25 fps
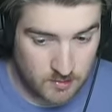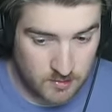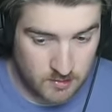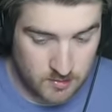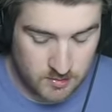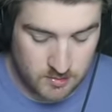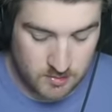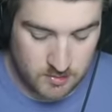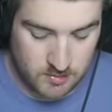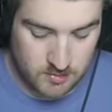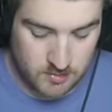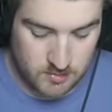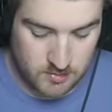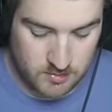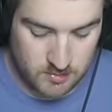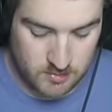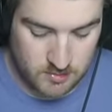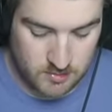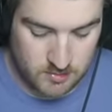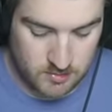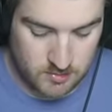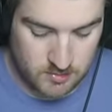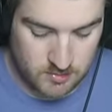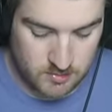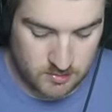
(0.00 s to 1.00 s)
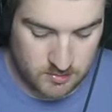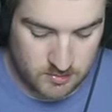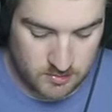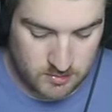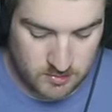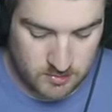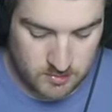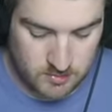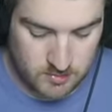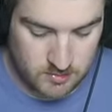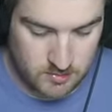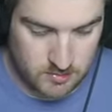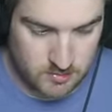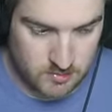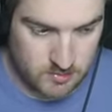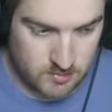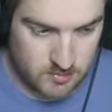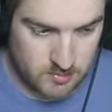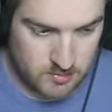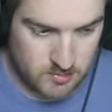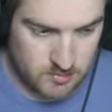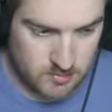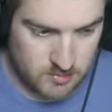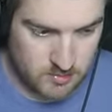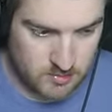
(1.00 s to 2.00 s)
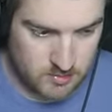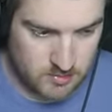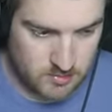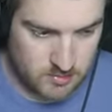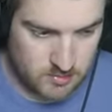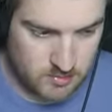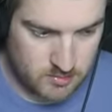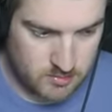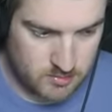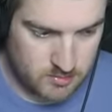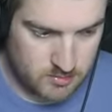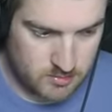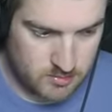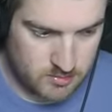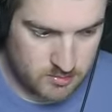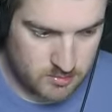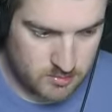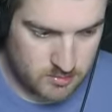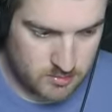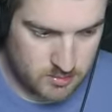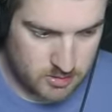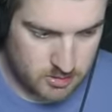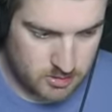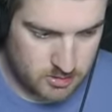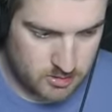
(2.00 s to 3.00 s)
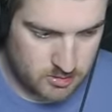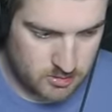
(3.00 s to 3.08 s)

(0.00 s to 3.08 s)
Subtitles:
(silence)